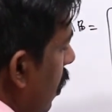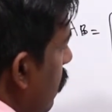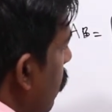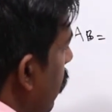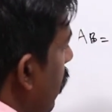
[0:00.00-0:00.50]

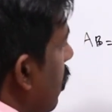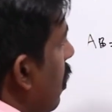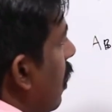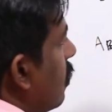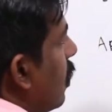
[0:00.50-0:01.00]
so here
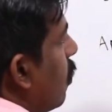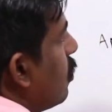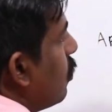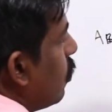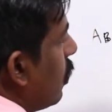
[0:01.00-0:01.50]
0
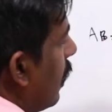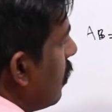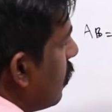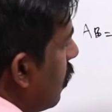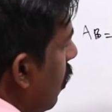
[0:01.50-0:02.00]
into 2, that
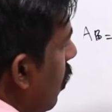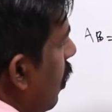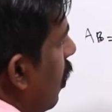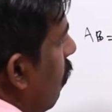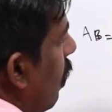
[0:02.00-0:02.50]
is 0,
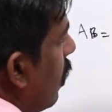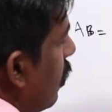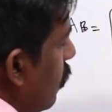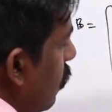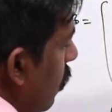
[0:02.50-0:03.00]
1
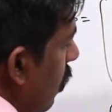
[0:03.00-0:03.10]
into 2,